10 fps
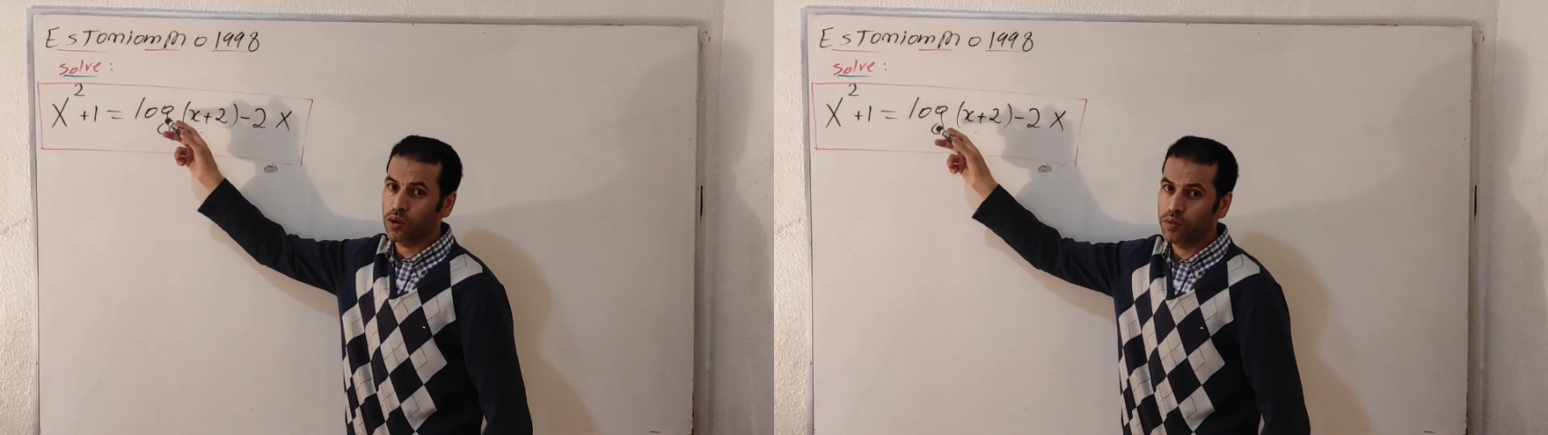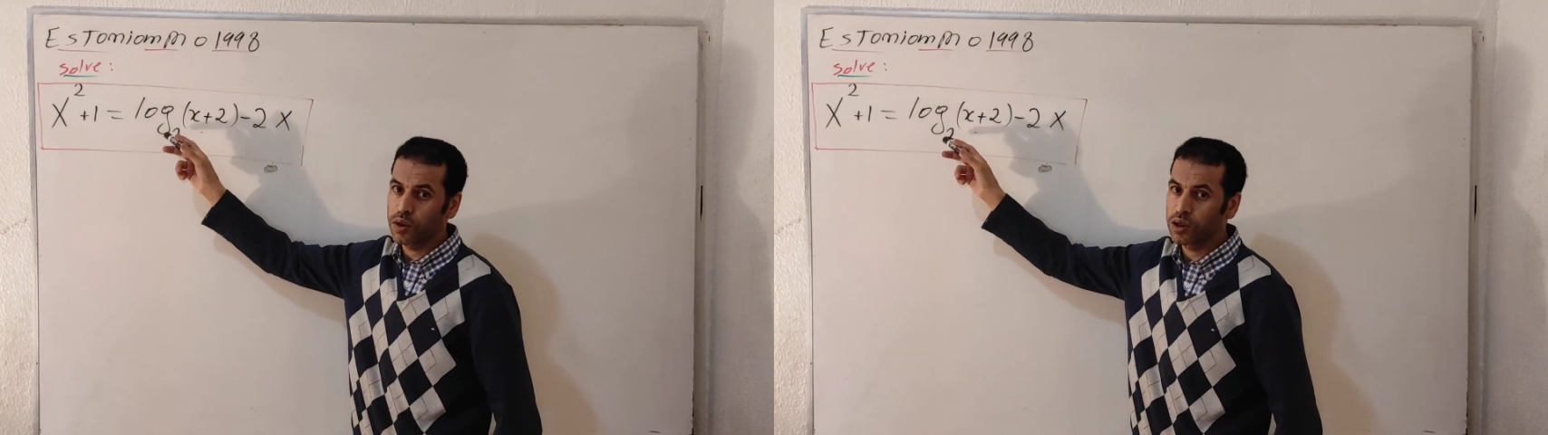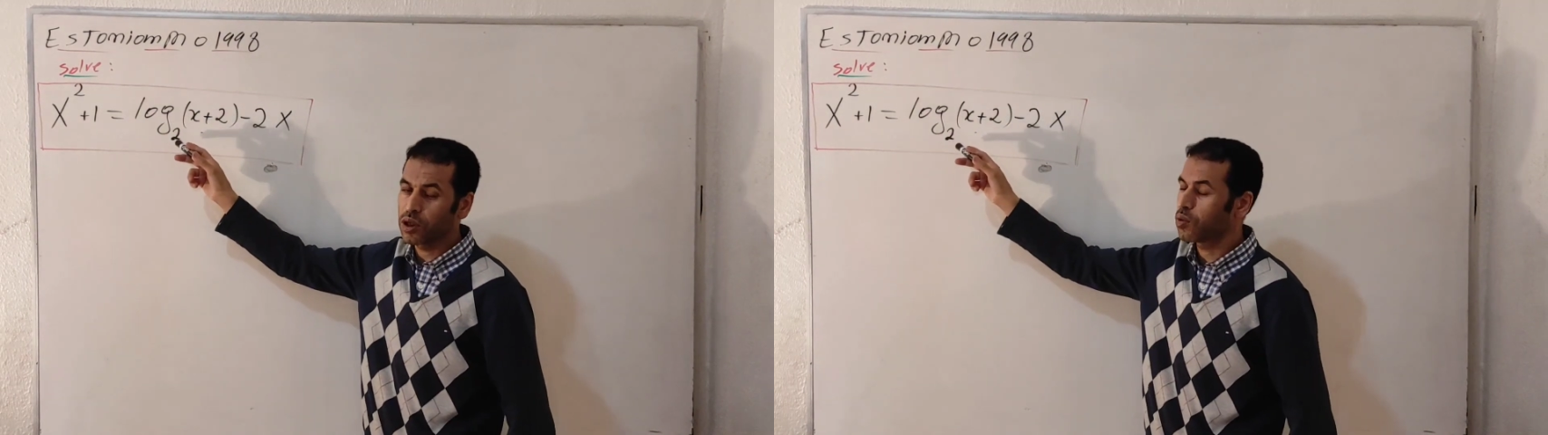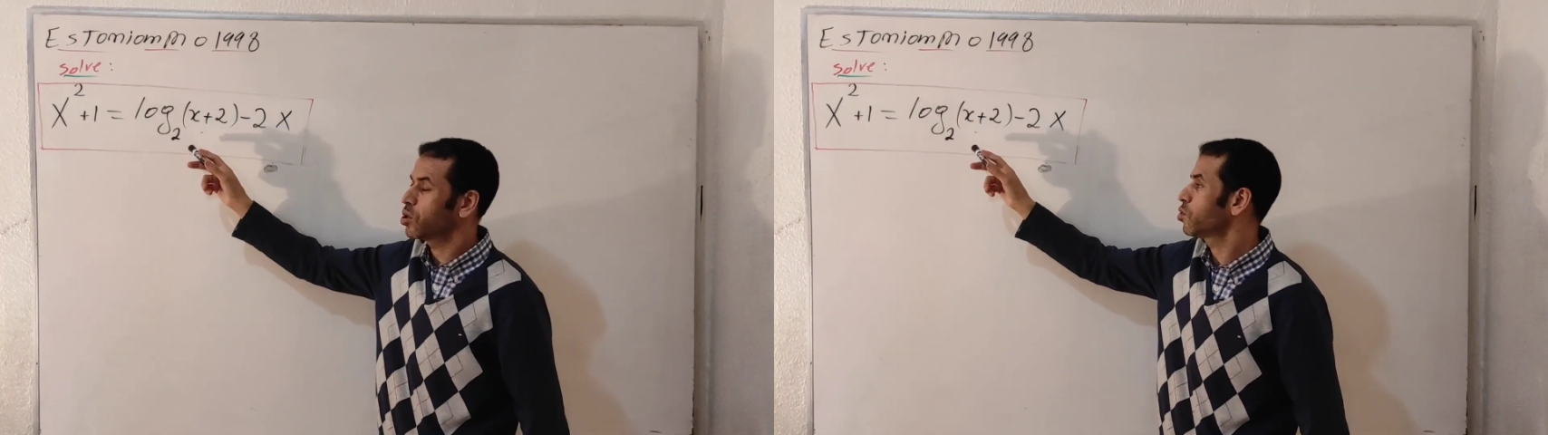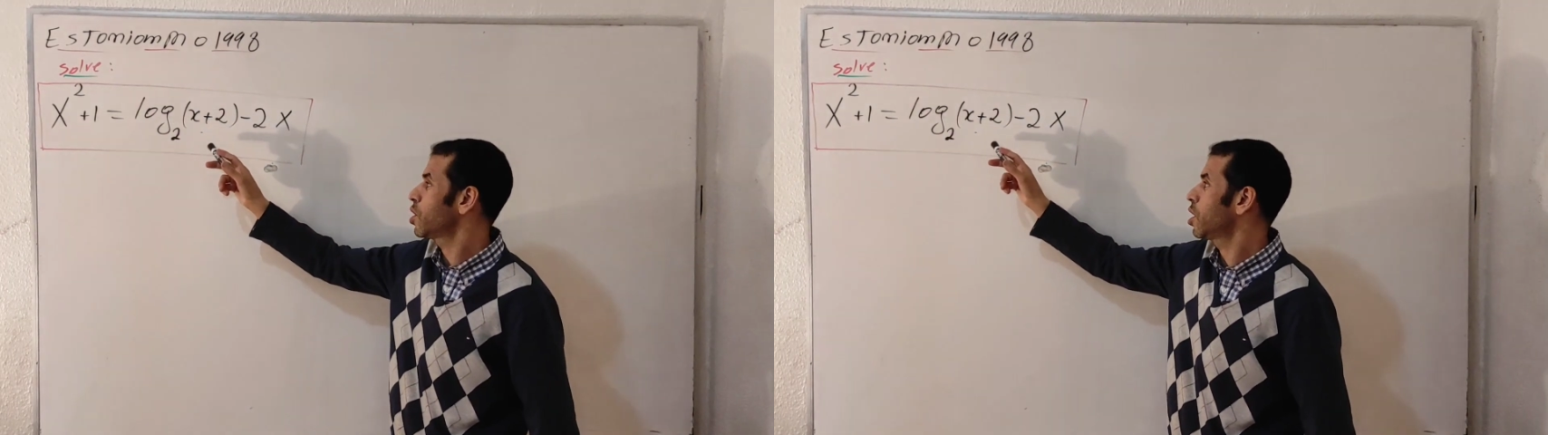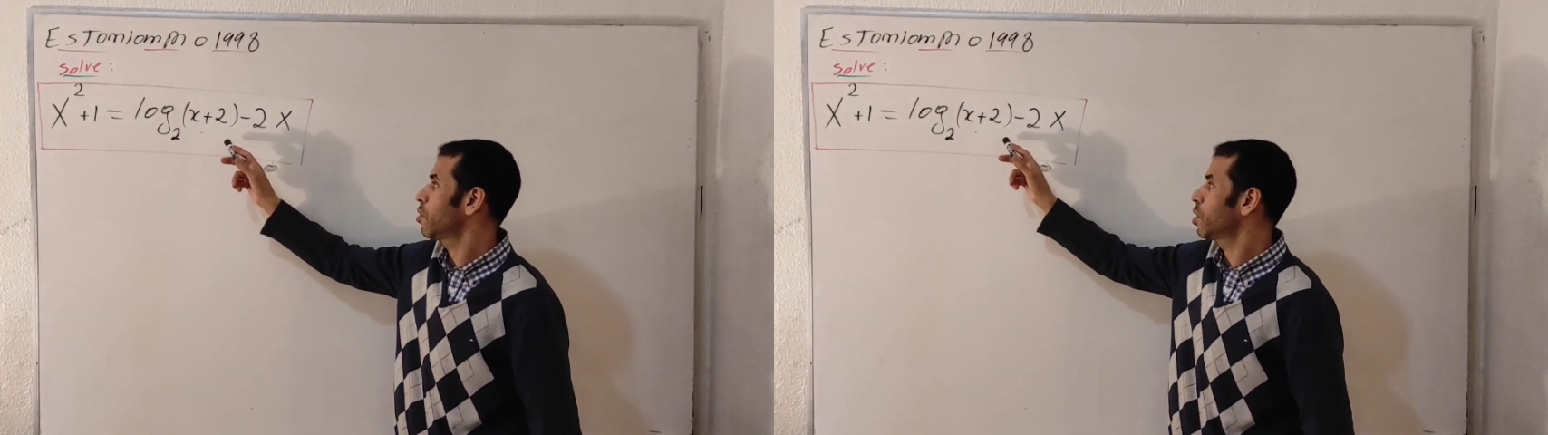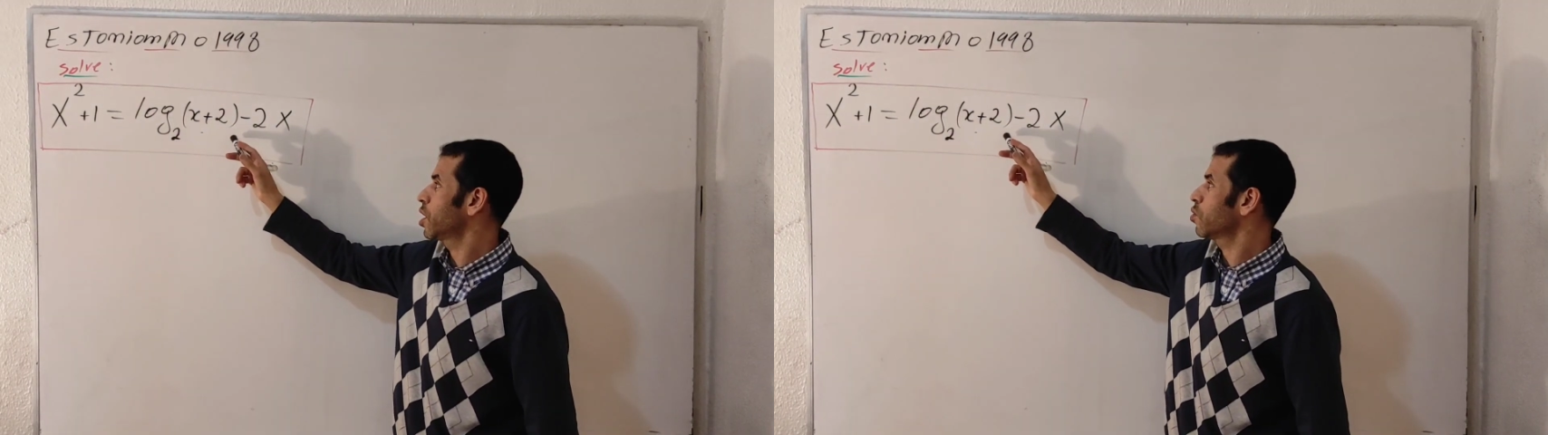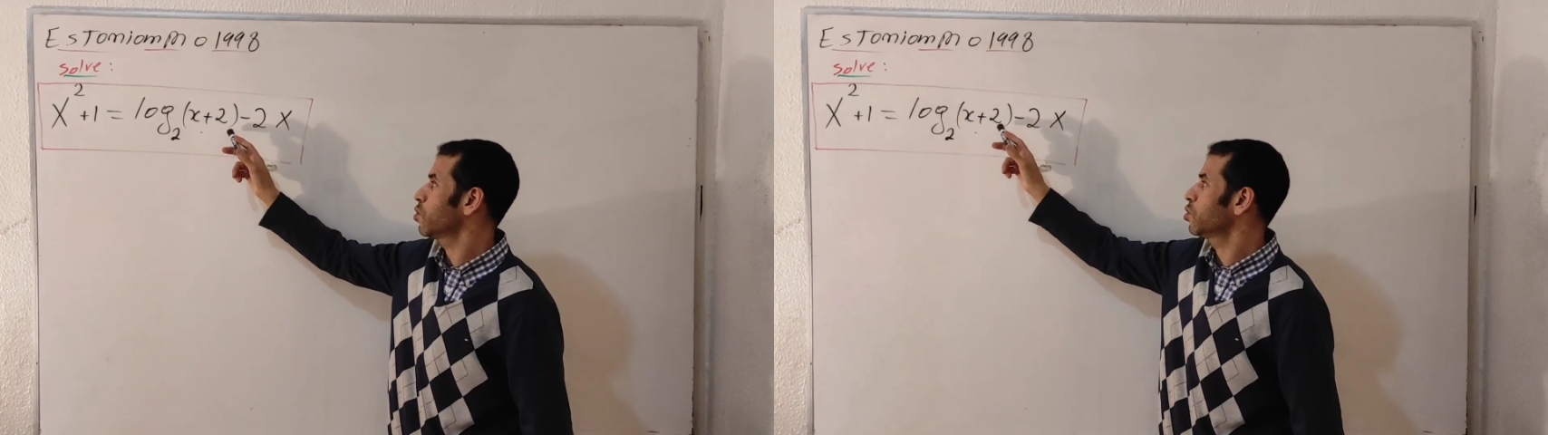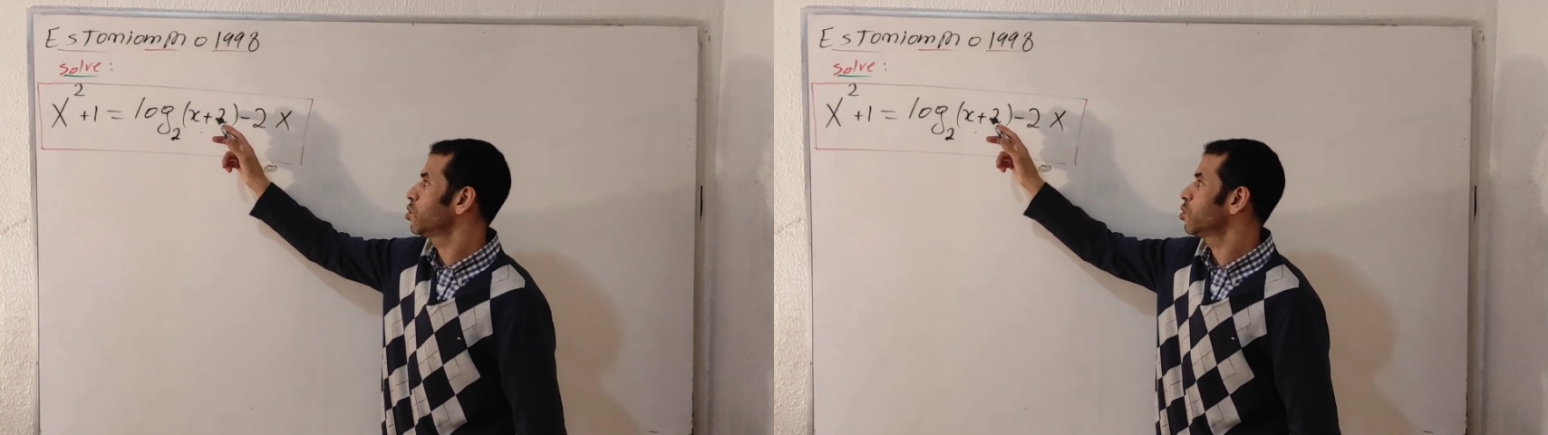solving this equation, we are going